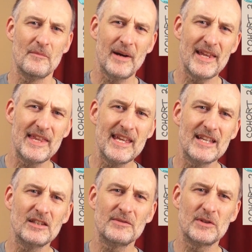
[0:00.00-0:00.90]
By the
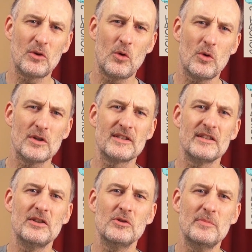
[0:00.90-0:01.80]
end of the course,
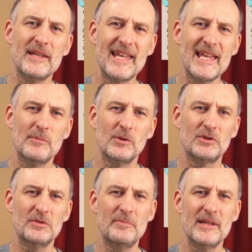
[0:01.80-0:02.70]
you'll be able
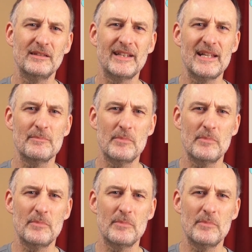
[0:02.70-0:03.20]
to build a